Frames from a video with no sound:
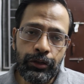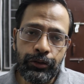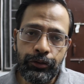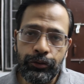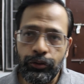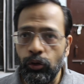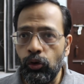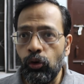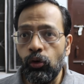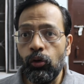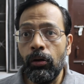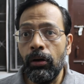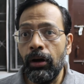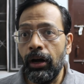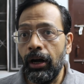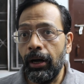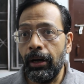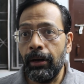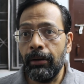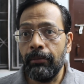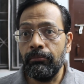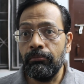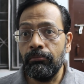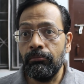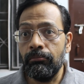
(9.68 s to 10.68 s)

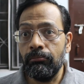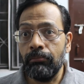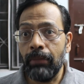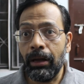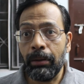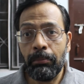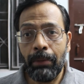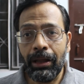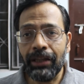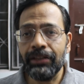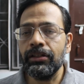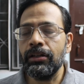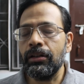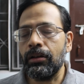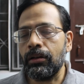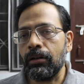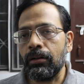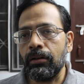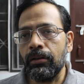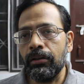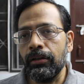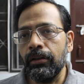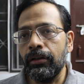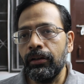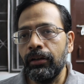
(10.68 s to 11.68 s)
My mother
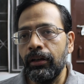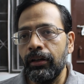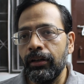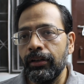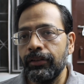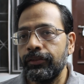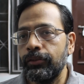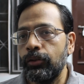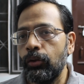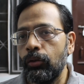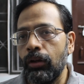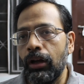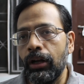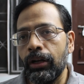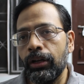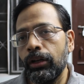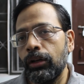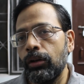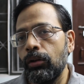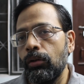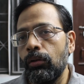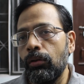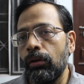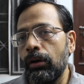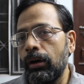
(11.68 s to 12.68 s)
is going to
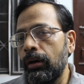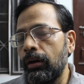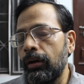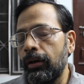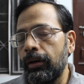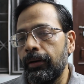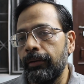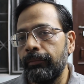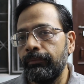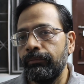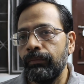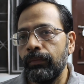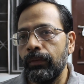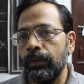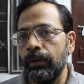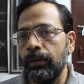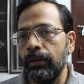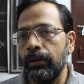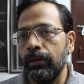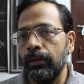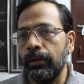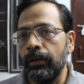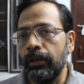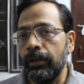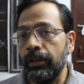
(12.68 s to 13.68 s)
undergo
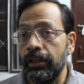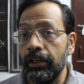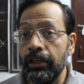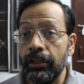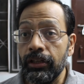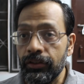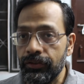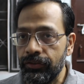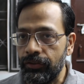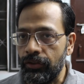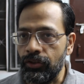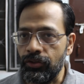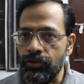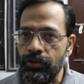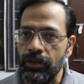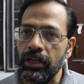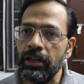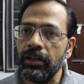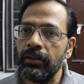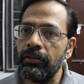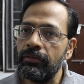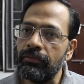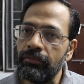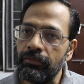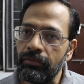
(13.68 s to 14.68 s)
an ear
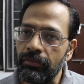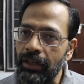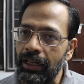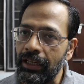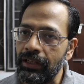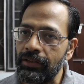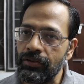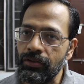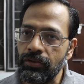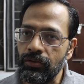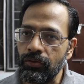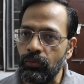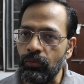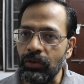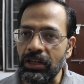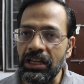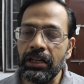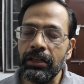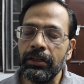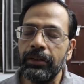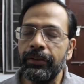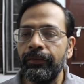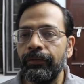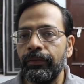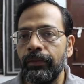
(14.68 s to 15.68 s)
surgery next
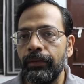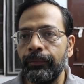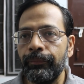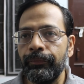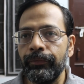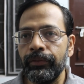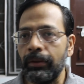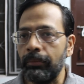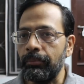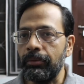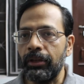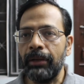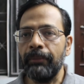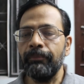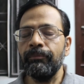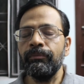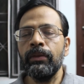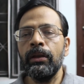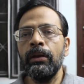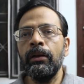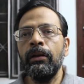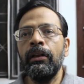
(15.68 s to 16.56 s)
week, sometime,